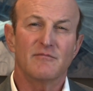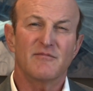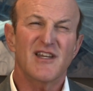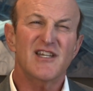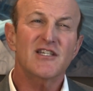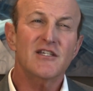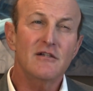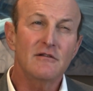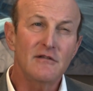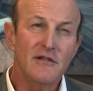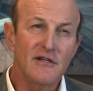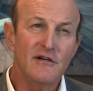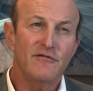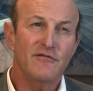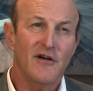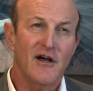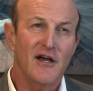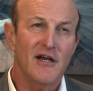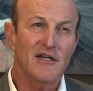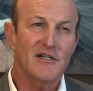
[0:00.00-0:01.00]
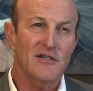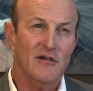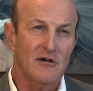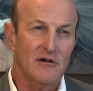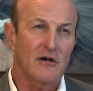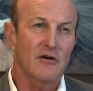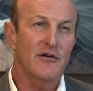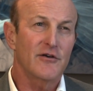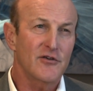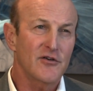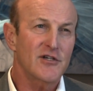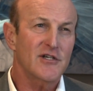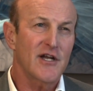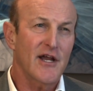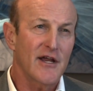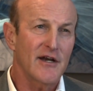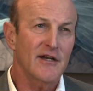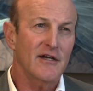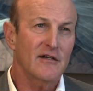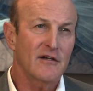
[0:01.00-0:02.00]
solidifies our
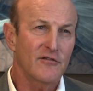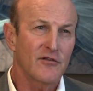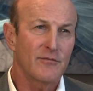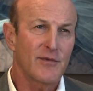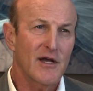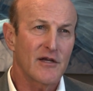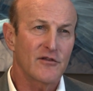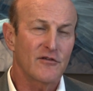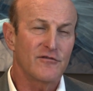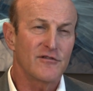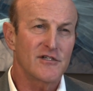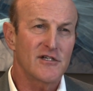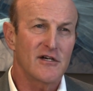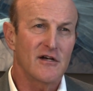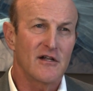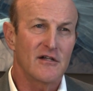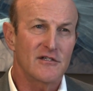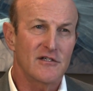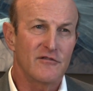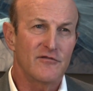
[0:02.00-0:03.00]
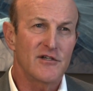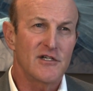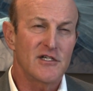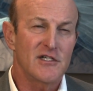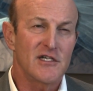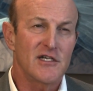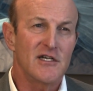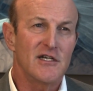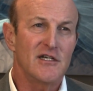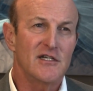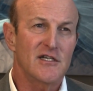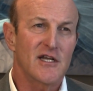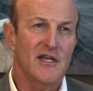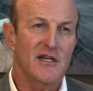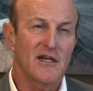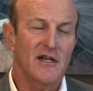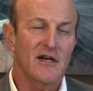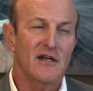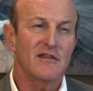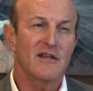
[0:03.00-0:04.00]
understanding of the pathophysiology of the disease,
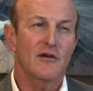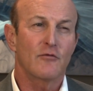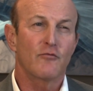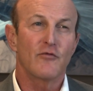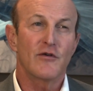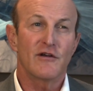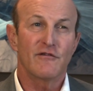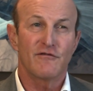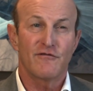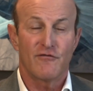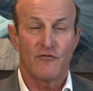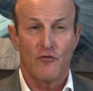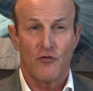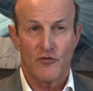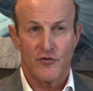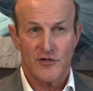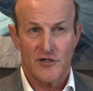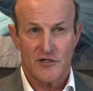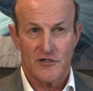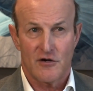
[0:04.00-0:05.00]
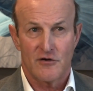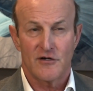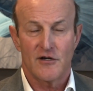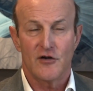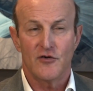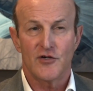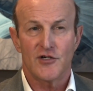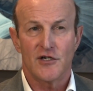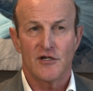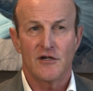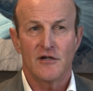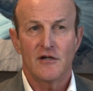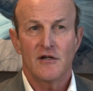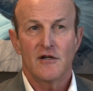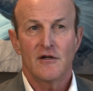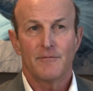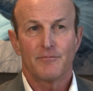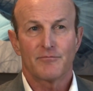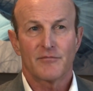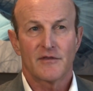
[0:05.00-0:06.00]
and I think reinforces our notion
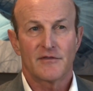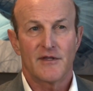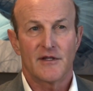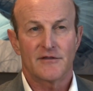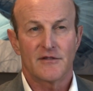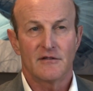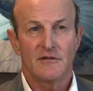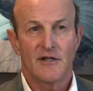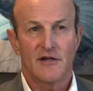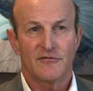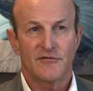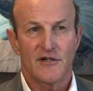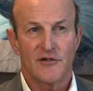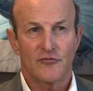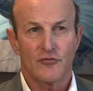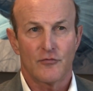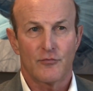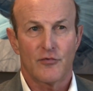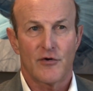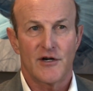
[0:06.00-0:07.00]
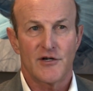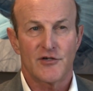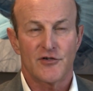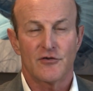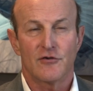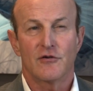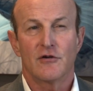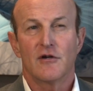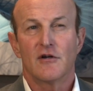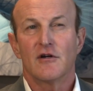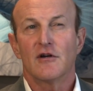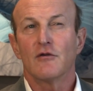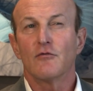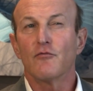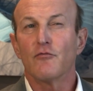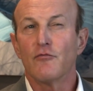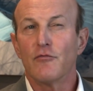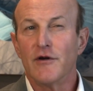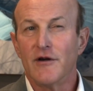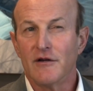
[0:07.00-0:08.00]
that the left atrial pressure
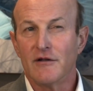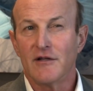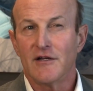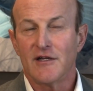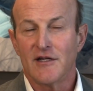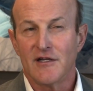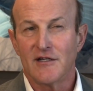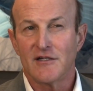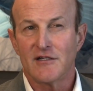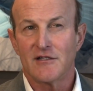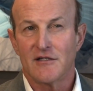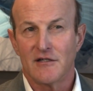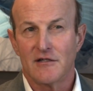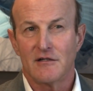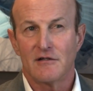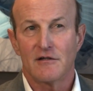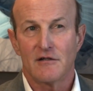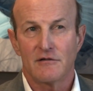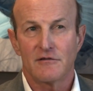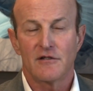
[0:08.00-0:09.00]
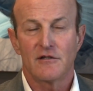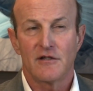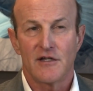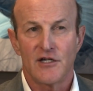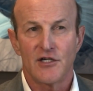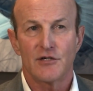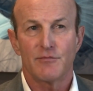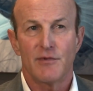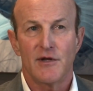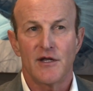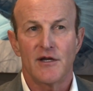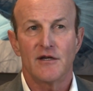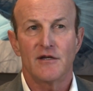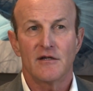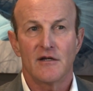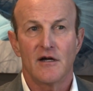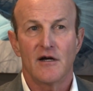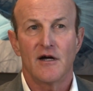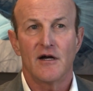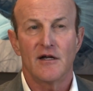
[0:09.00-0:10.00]
really is the linchpin
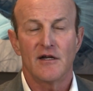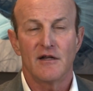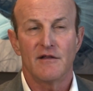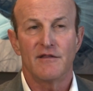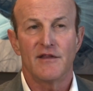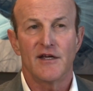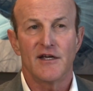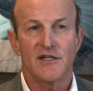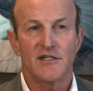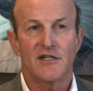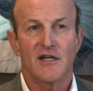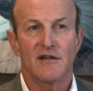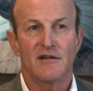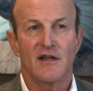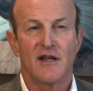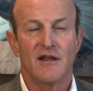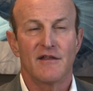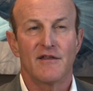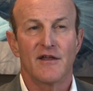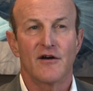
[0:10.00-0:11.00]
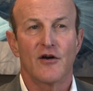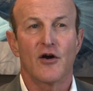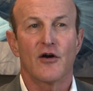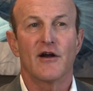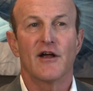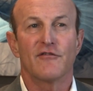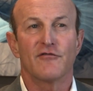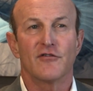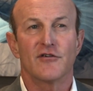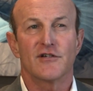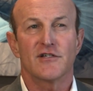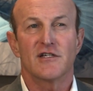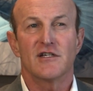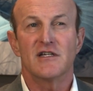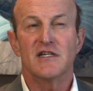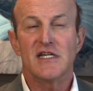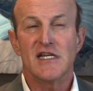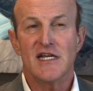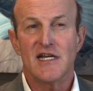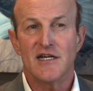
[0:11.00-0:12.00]
in this, and that our efforts
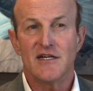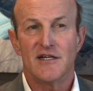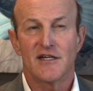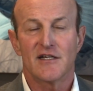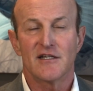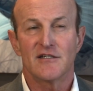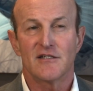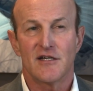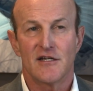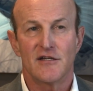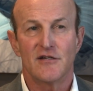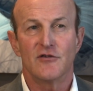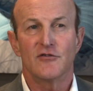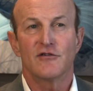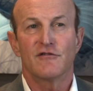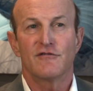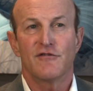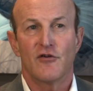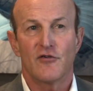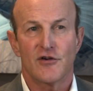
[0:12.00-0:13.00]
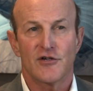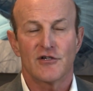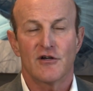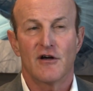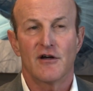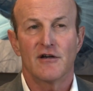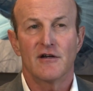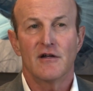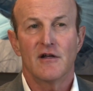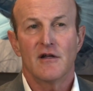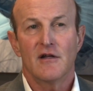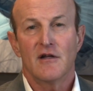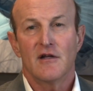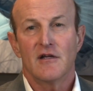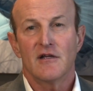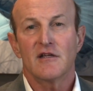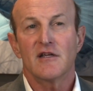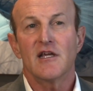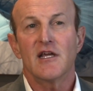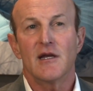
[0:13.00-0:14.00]
need to continue to focus on
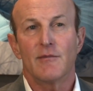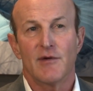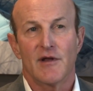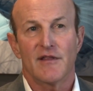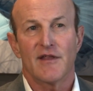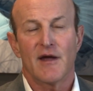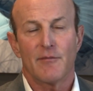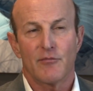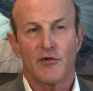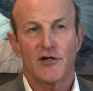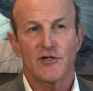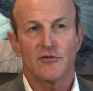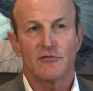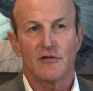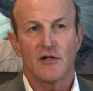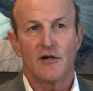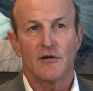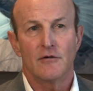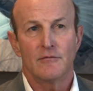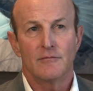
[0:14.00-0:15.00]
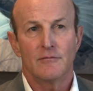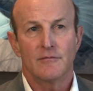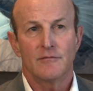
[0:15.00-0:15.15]
keeping that pressure low.